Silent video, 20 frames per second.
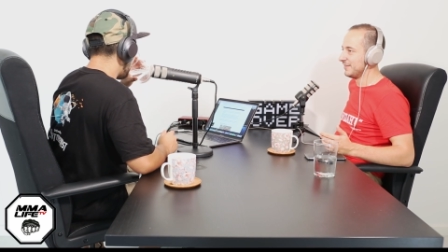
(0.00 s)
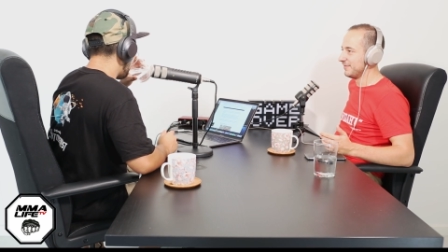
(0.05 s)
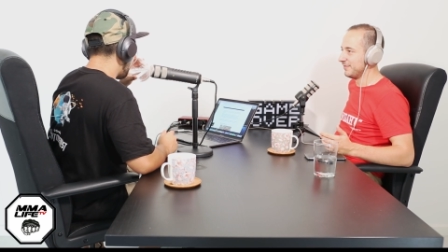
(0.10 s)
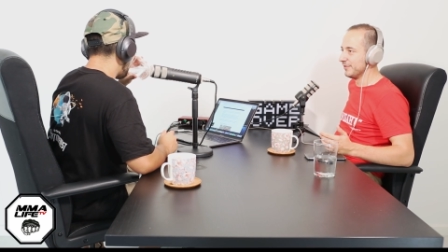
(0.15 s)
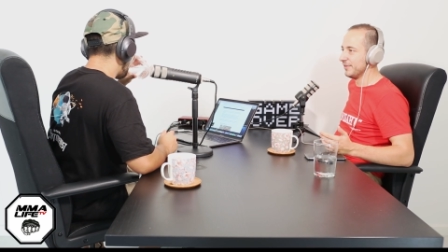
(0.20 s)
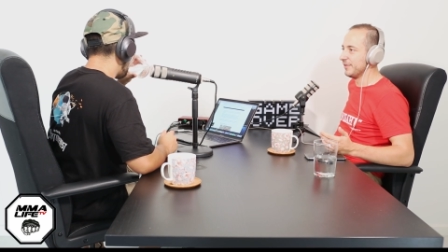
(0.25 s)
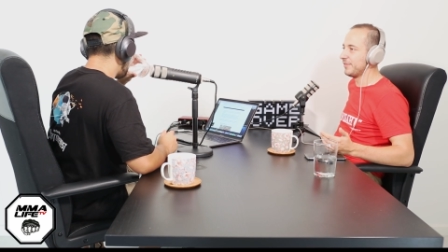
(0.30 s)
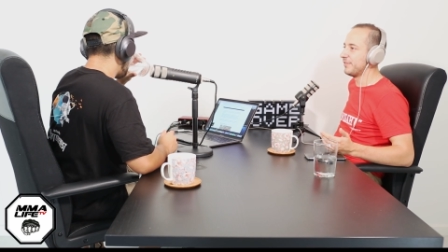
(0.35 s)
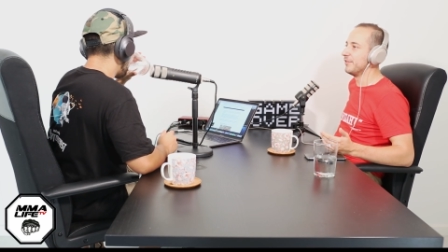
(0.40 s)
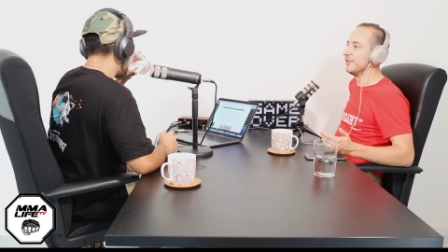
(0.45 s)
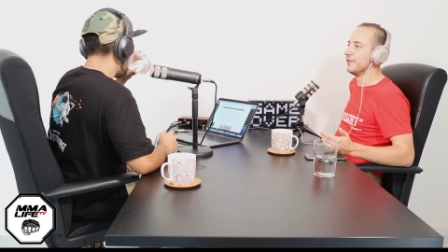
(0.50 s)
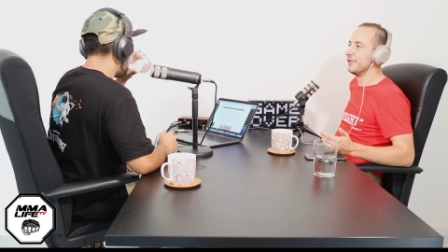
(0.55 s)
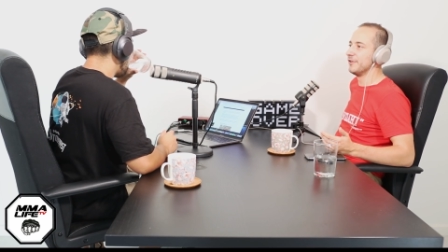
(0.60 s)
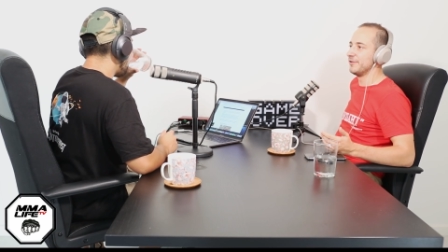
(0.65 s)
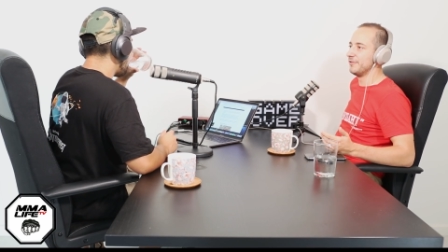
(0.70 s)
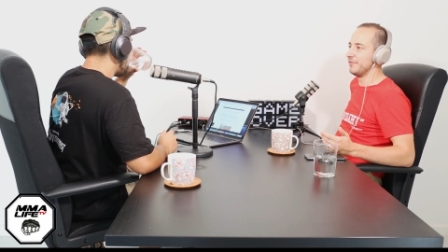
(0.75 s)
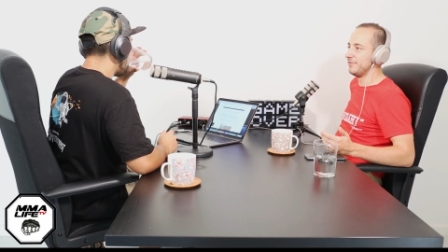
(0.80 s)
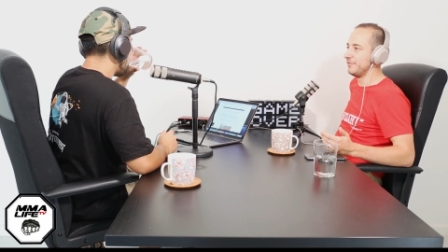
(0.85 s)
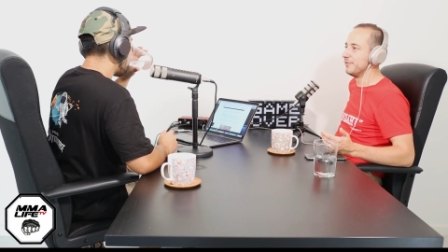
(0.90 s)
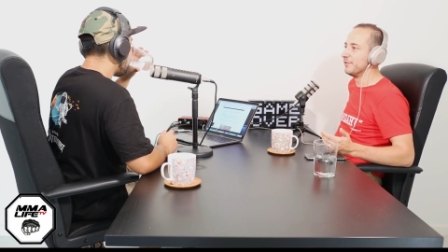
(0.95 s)
for the
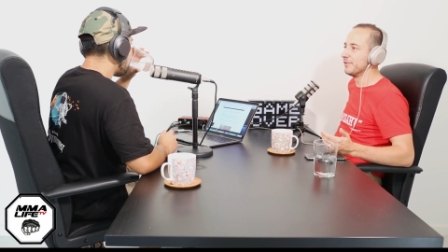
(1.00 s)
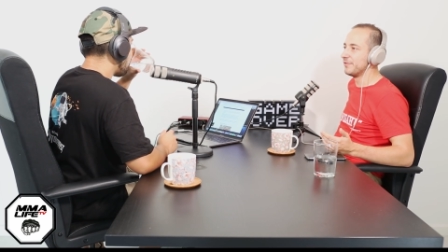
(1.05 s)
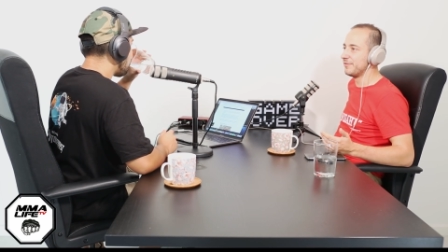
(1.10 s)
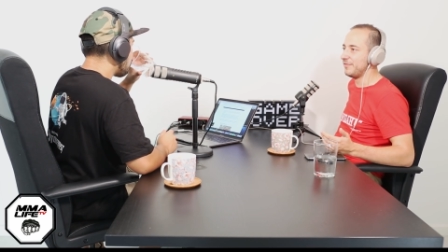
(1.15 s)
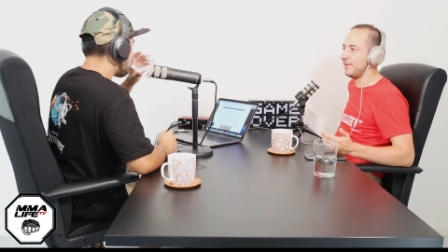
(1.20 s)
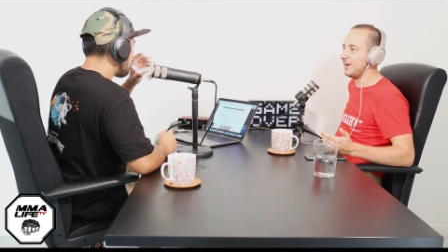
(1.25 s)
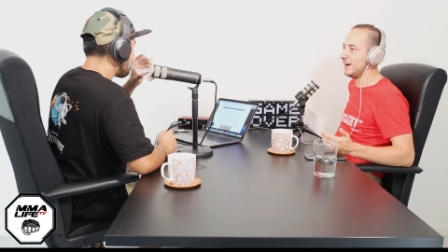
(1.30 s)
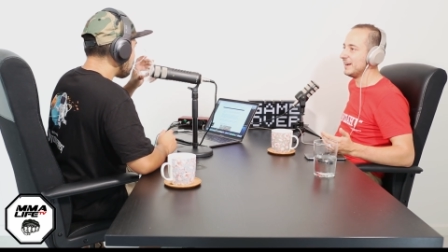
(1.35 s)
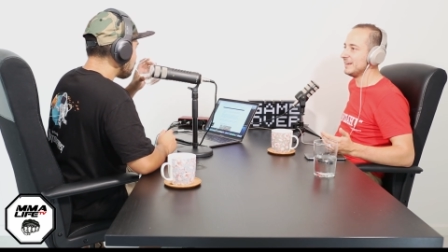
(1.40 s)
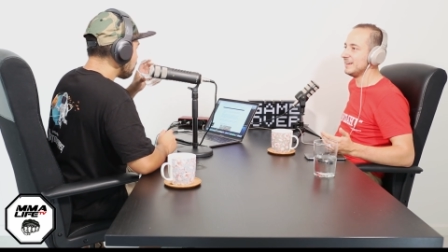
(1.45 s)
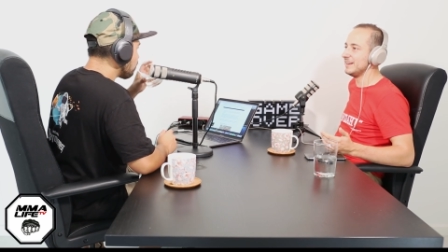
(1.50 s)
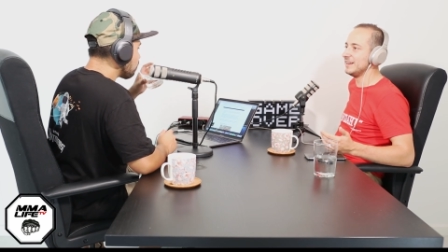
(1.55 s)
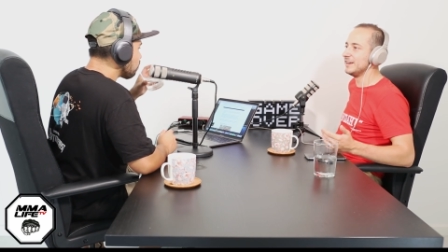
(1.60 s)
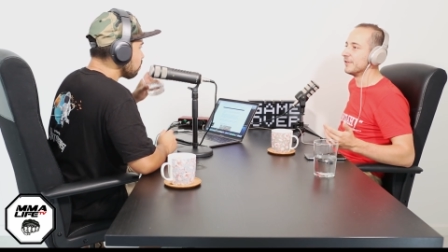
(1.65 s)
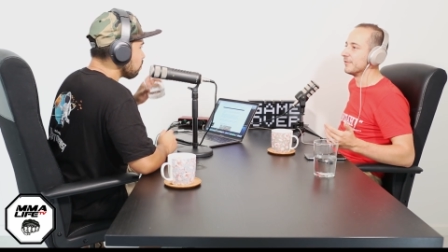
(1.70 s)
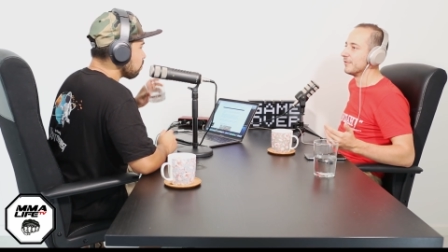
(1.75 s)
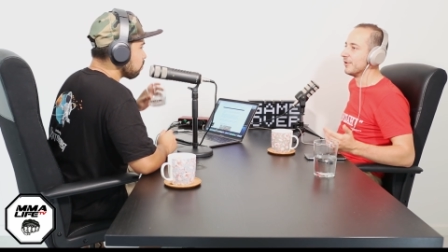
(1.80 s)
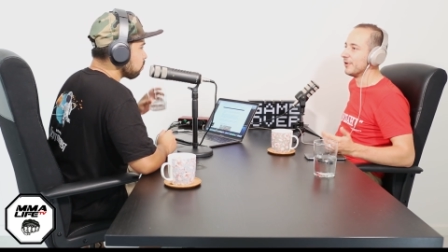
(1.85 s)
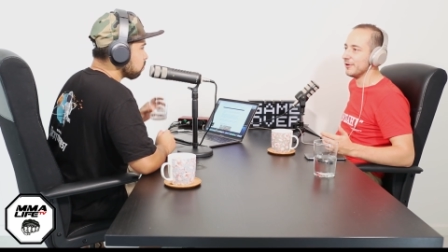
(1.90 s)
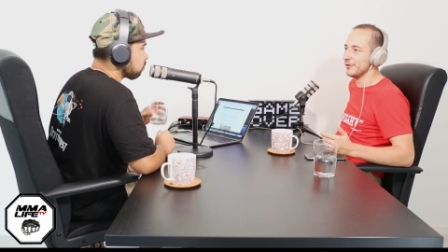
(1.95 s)
third or fourth fight
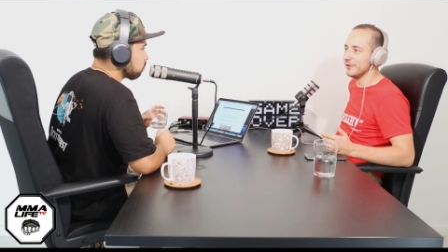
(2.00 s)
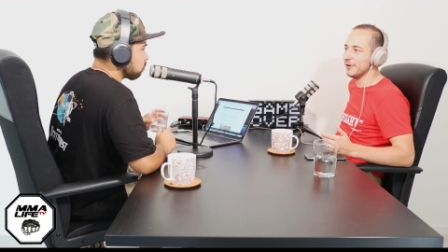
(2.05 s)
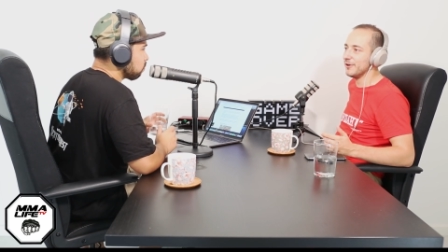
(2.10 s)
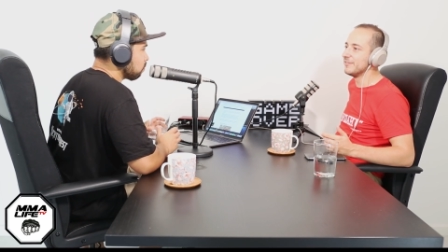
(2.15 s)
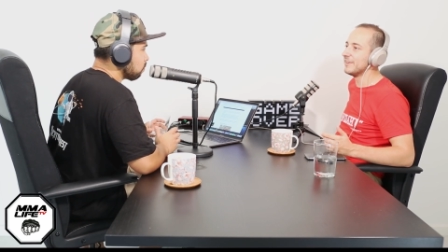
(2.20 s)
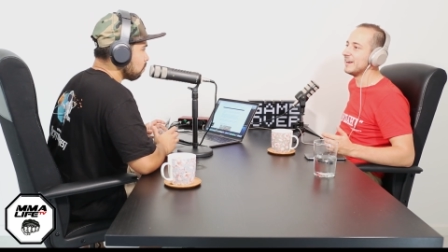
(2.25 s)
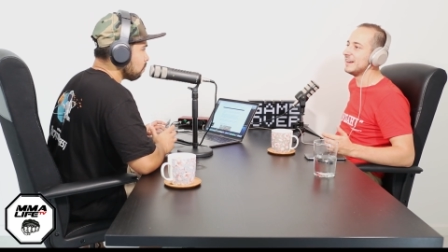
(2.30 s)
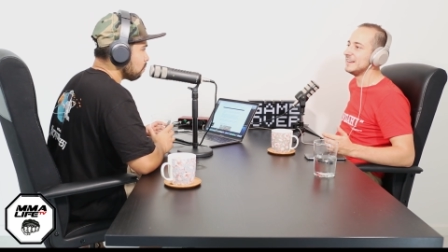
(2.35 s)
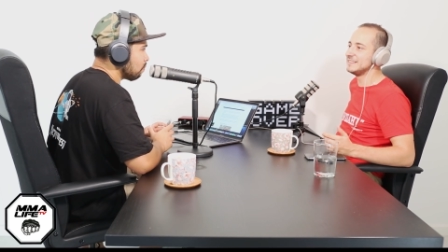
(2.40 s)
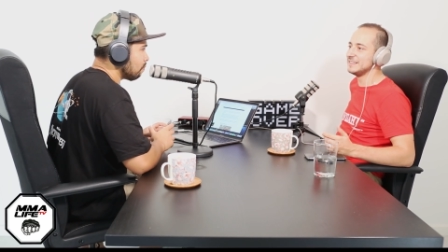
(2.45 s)
in a row over mm.